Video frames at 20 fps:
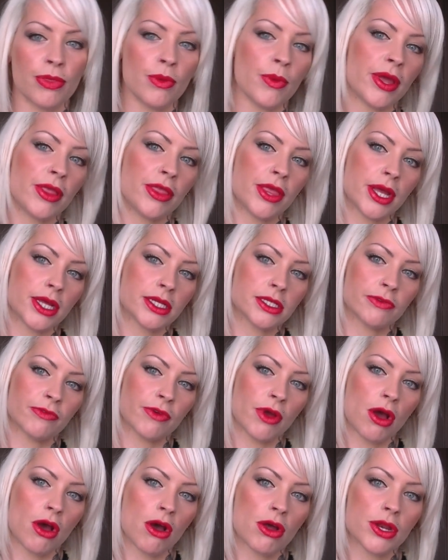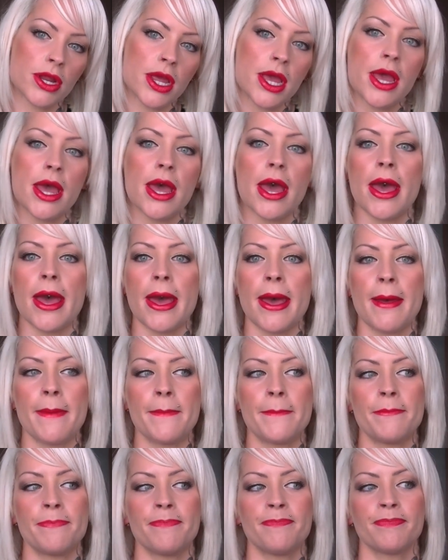way things have gone.
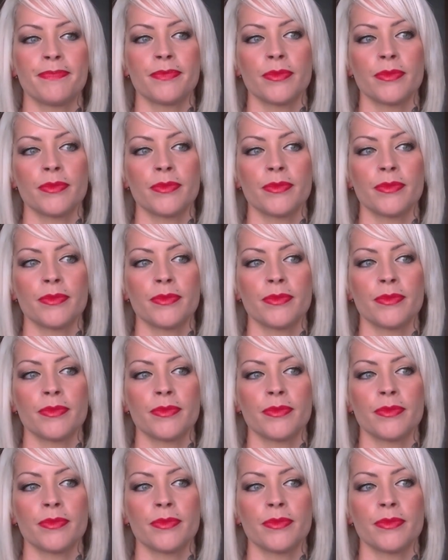Like